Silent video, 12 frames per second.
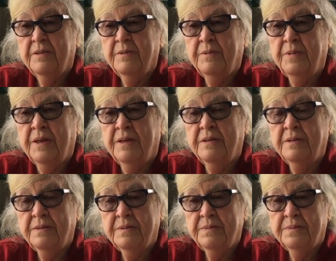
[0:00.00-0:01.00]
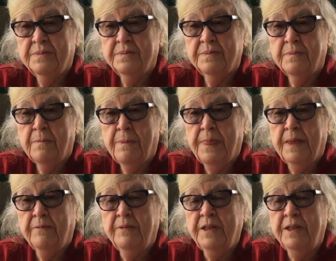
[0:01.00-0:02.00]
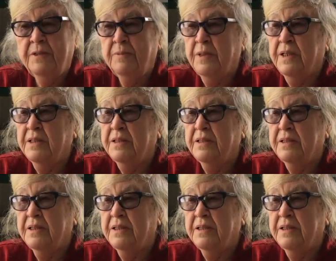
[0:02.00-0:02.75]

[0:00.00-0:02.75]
well, we didn't want